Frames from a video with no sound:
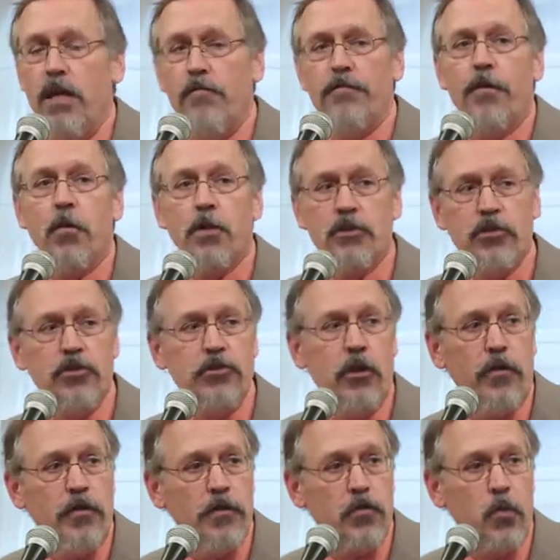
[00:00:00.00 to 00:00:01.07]
He focuses
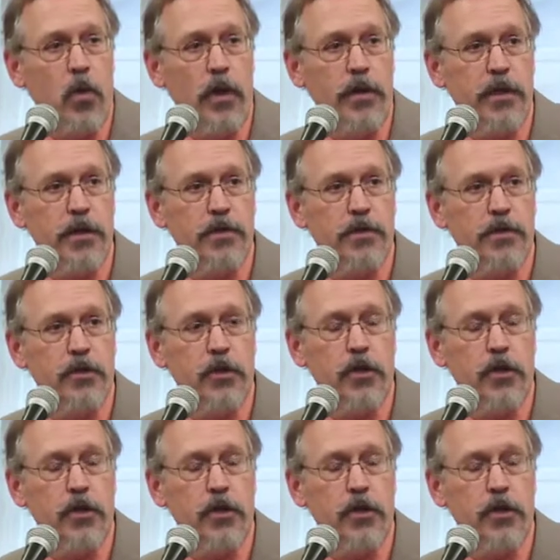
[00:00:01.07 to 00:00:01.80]
on this oneness.